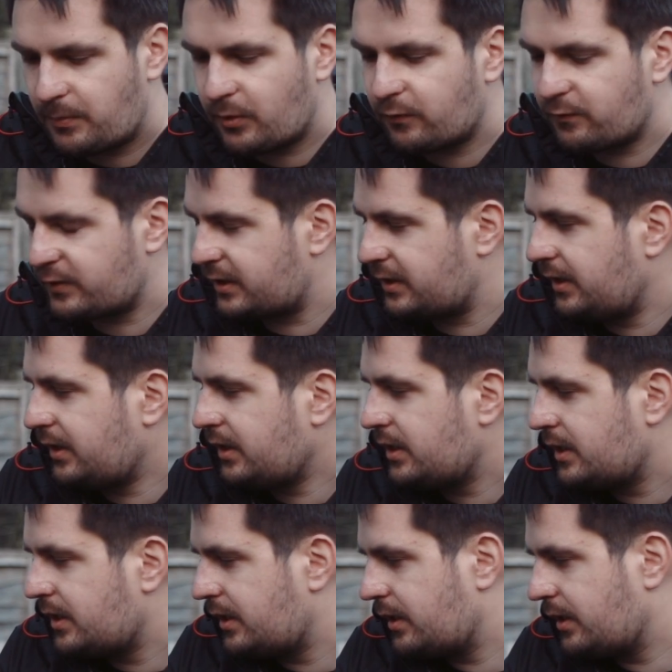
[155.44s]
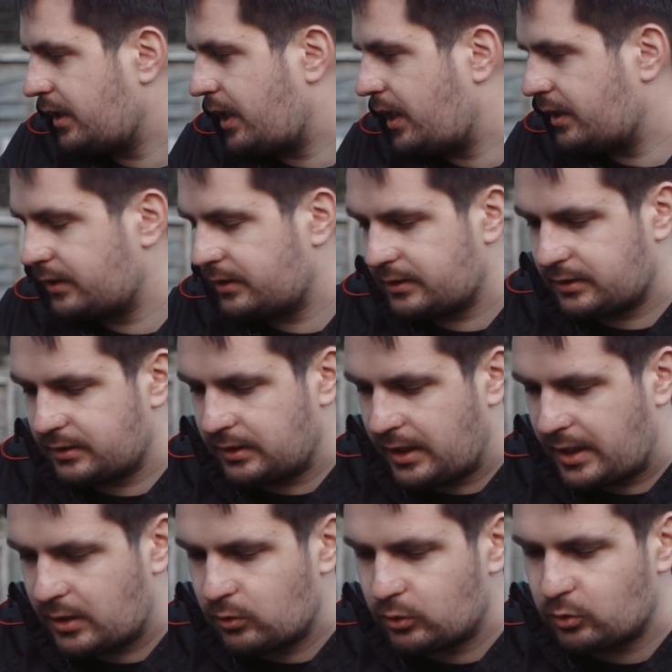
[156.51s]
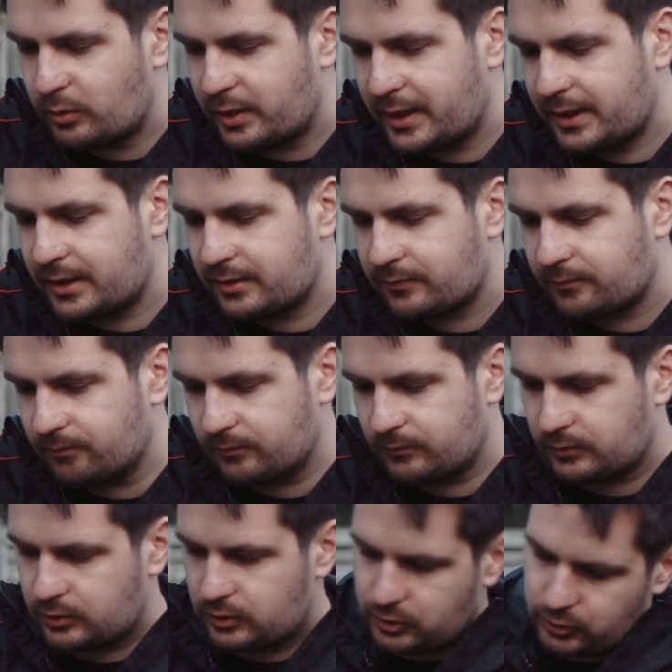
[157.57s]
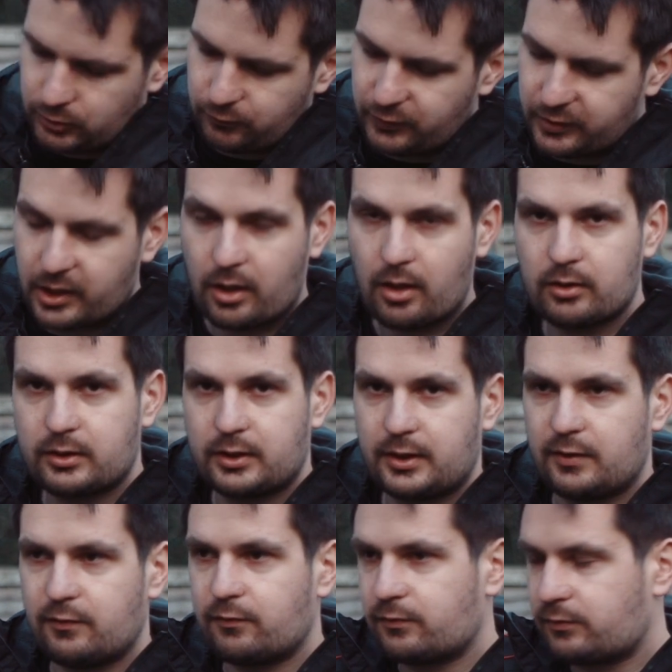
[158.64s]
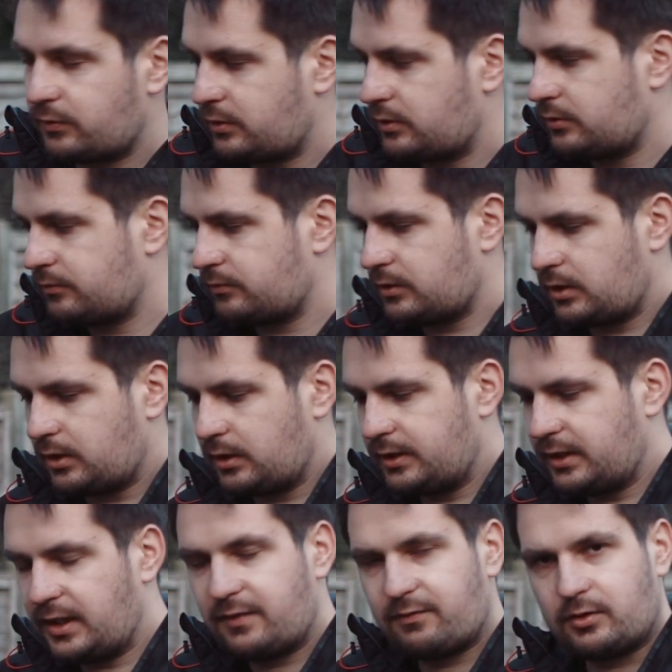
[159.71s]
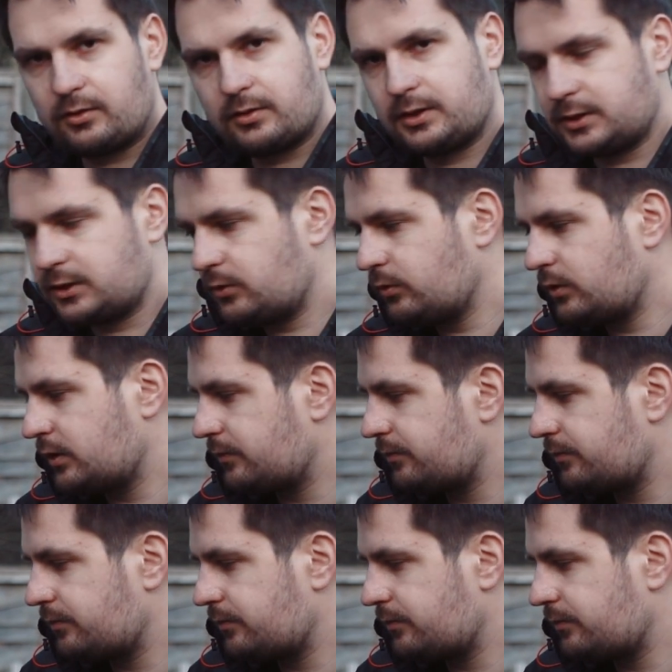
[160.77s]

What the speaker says: perfectly. And a good way to figure out if the level is good